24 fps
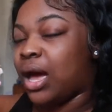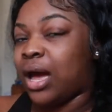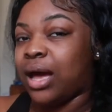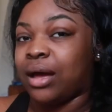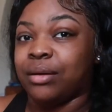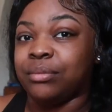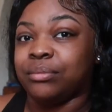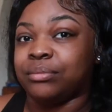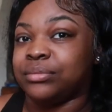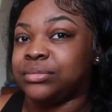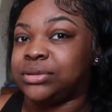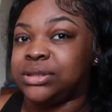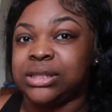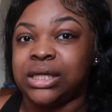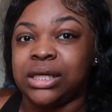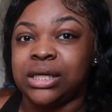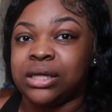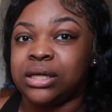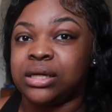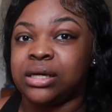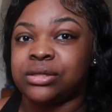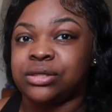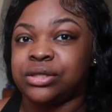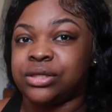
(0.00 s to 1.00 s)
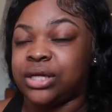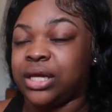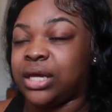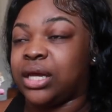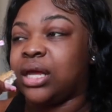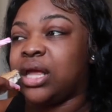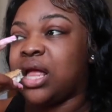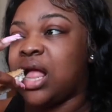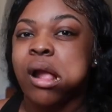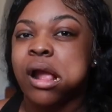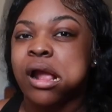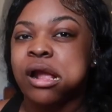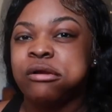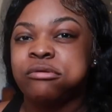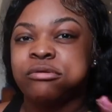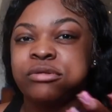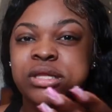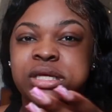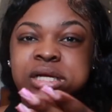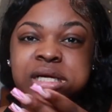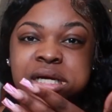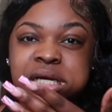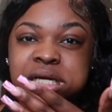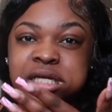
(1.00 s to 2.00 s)
I'm seeing another day.
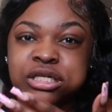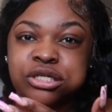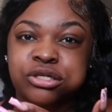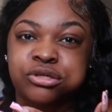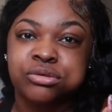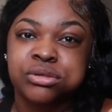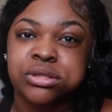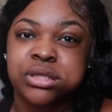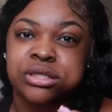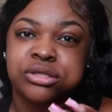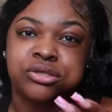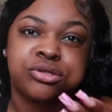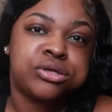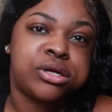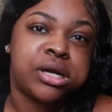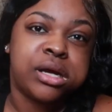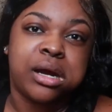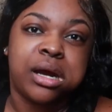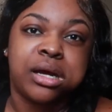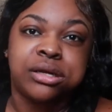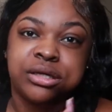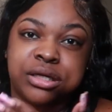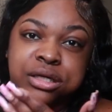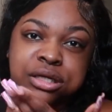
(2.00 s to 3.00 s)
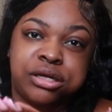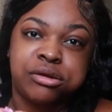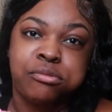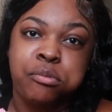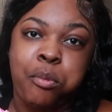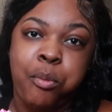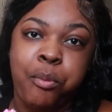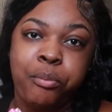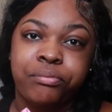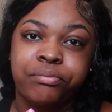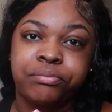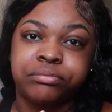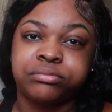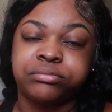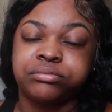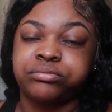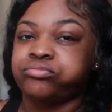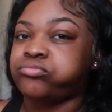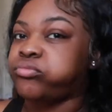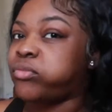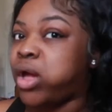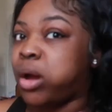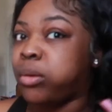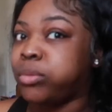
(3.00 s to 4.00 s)
Everything I had to do yesterday, I did it.
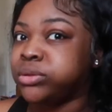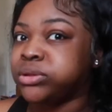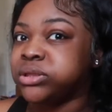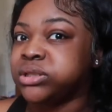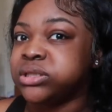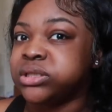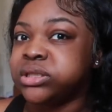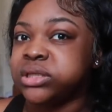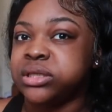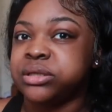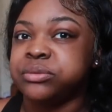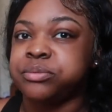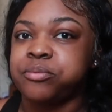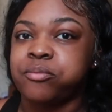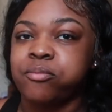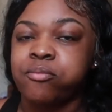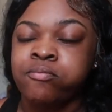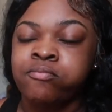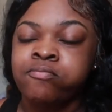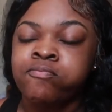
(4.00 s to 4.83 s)
I went to sleep.